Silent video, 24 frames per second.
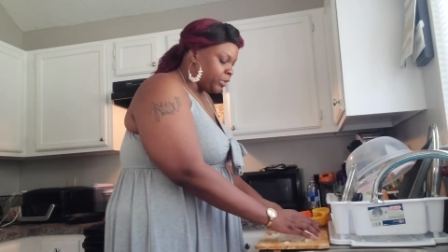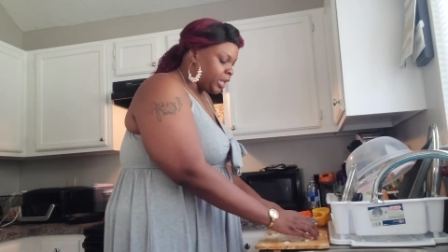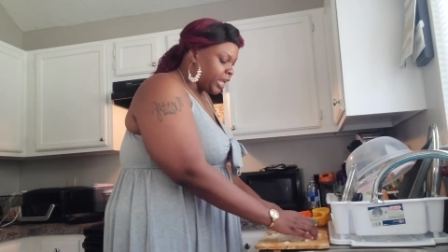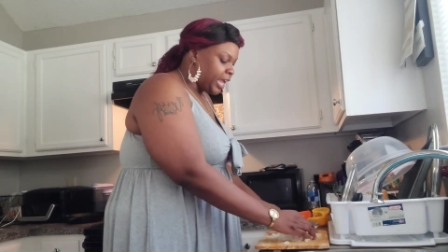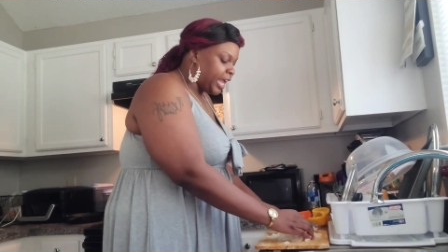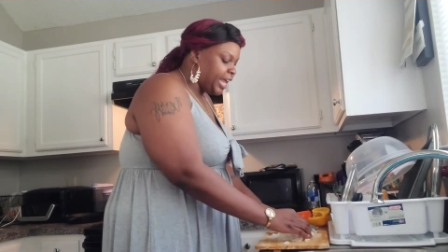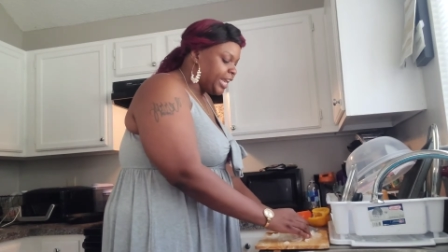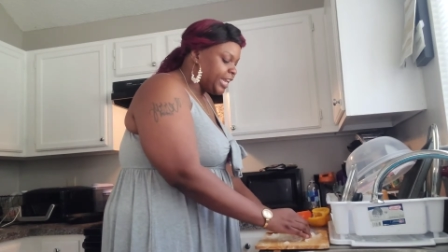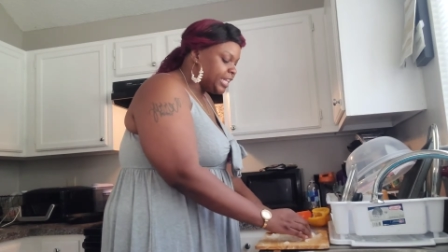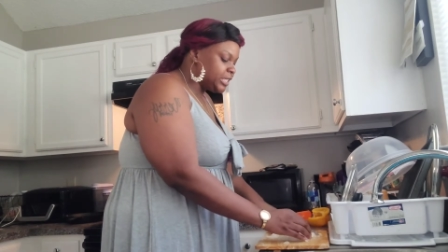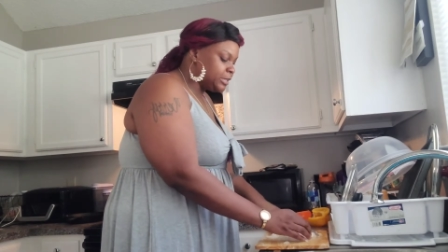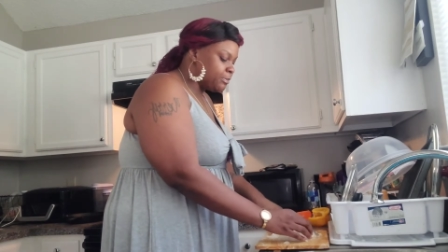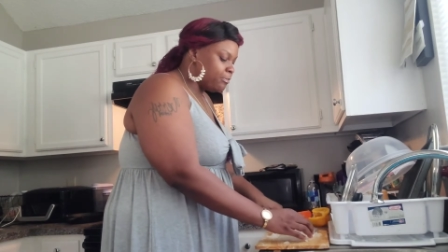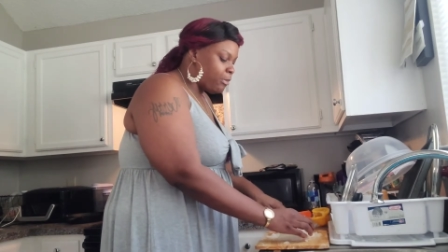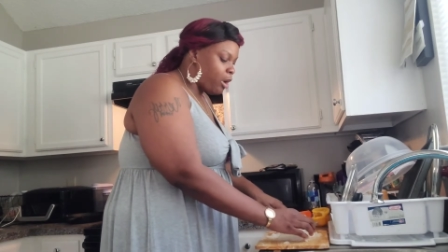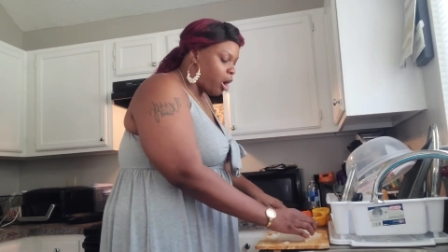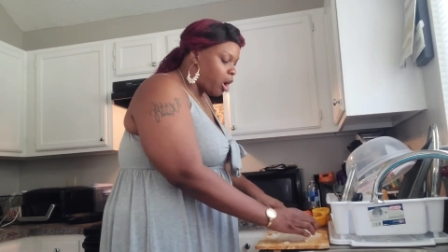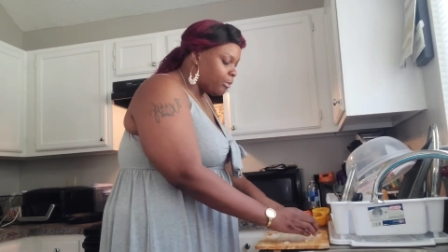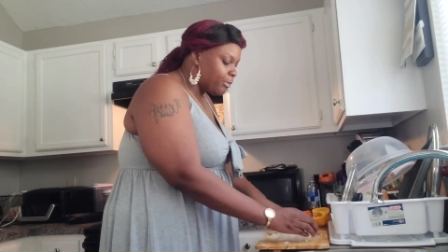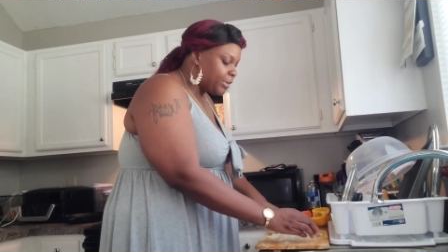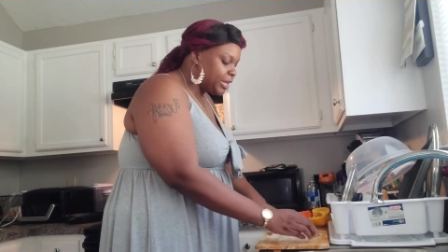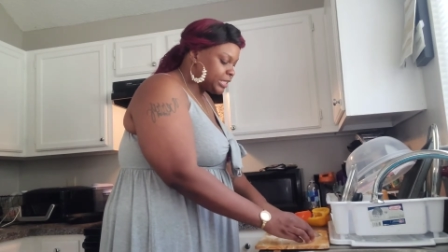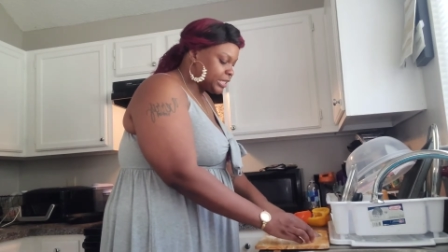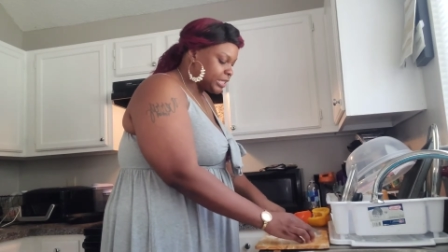It is
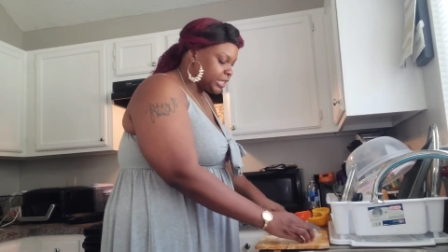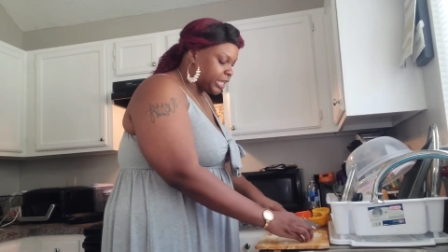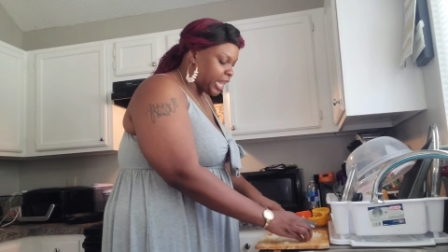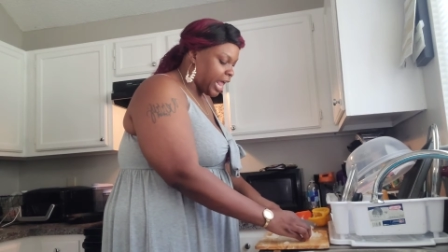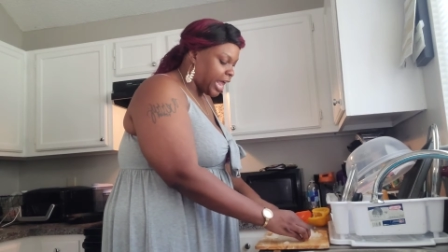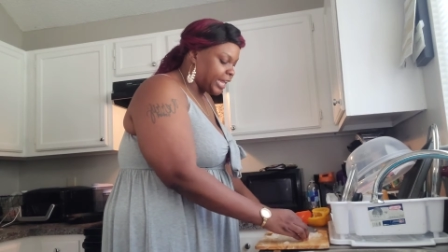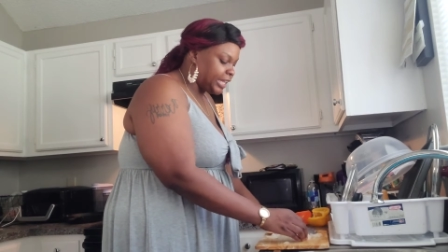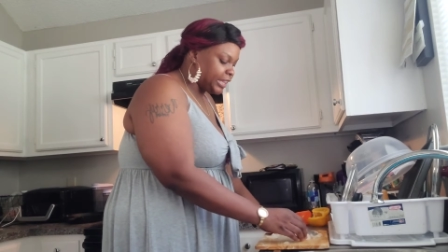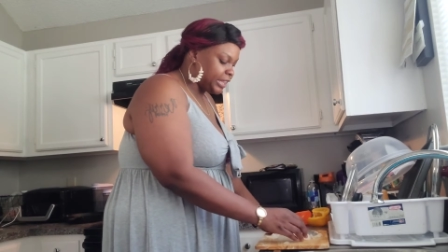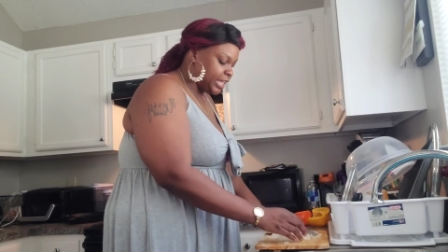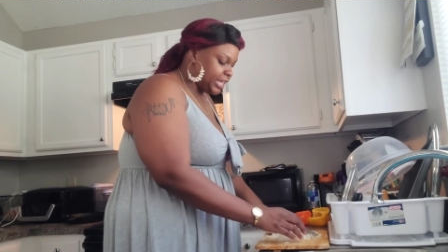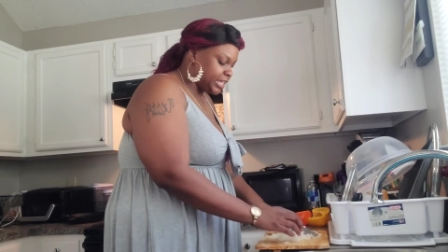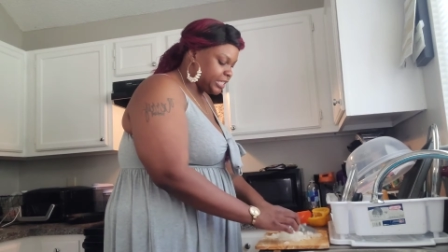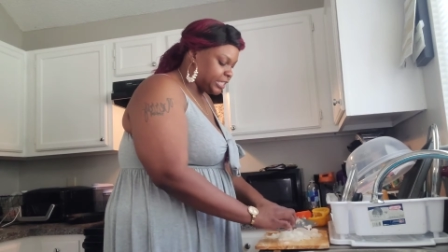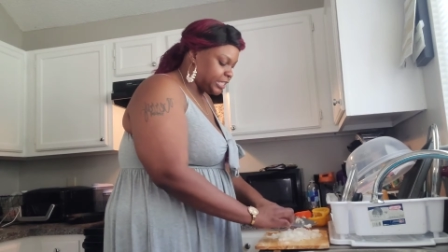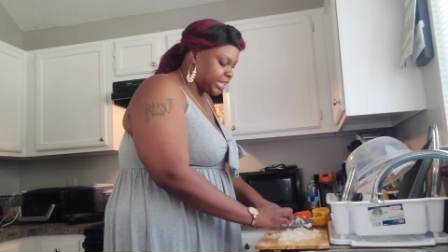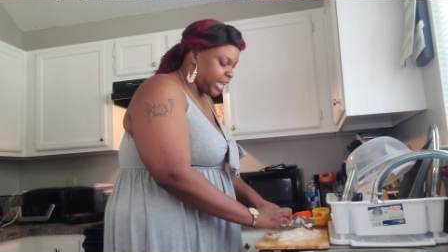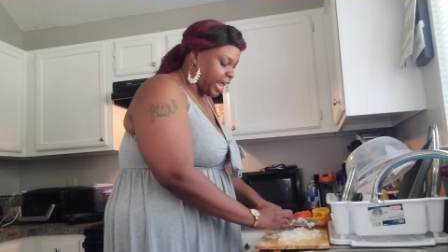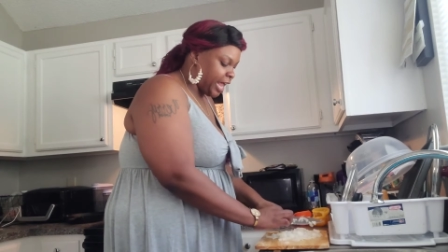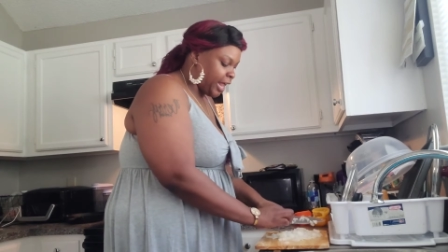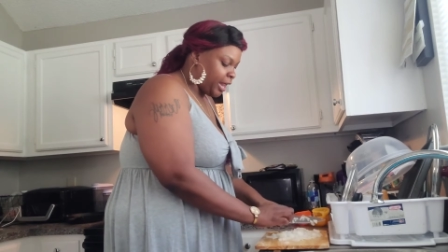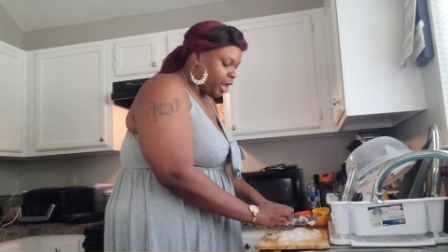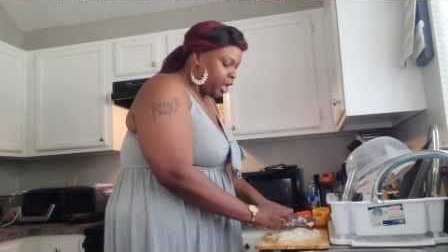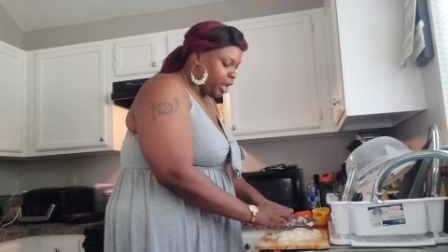moments like this that,